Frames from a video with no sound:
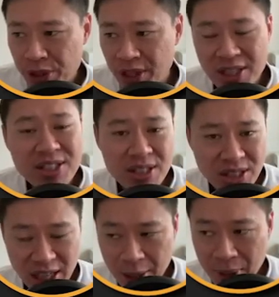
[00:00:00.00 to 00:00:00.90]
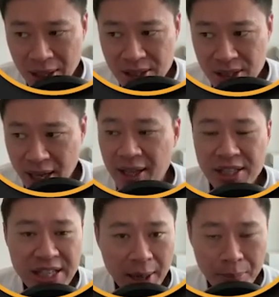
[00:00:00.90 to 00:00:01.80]
against Starbucks
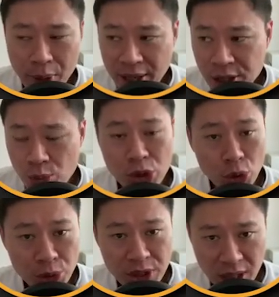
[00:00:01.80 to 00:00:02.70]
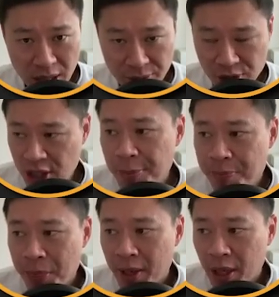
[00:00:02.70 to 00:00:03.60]
and Yum Brands, which owns KFC,
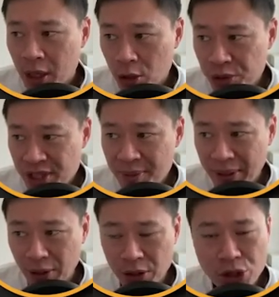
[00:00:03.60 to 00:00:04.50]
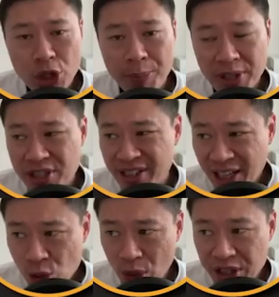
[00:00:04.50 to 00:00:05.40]
you'll see that McDonald's share price in the
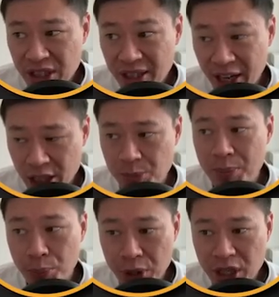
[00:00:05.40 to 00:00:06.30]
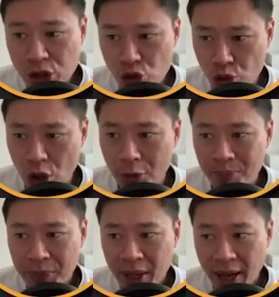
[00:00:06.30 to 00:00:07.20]
last 1 year has been pretty strong.
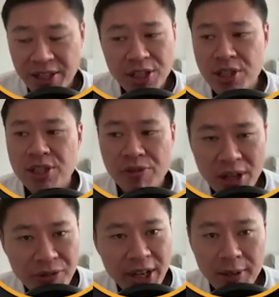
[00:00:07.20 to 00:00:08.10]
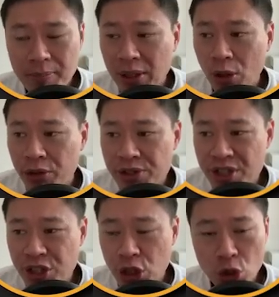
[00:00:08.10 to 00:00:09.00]
And just as a fun fact, McDonald's
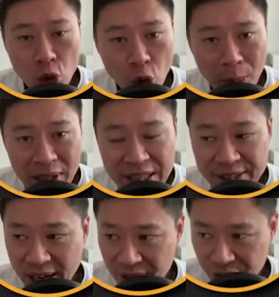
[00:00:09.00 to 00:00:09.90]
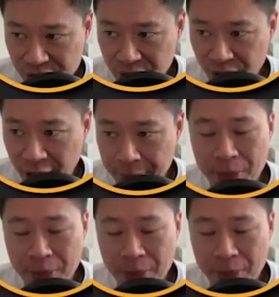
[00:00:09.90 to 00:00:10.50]
is globally diversified,